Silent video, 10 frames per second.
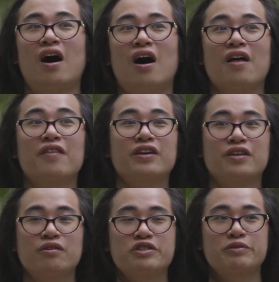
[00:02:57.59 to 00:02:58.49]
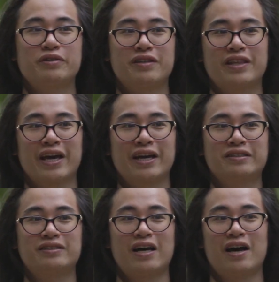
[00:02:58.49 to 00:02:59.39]
all the usual
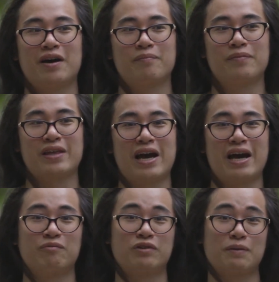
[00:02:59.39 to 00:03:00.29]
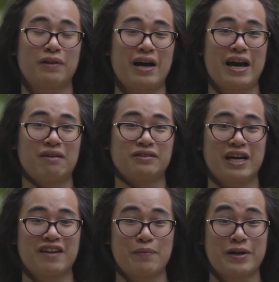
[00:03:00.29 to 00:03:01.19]
things that would apply
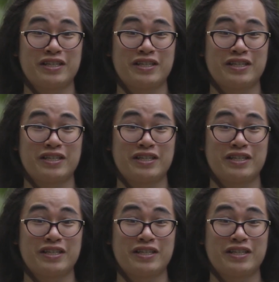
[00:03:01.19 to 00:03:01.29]
outside of the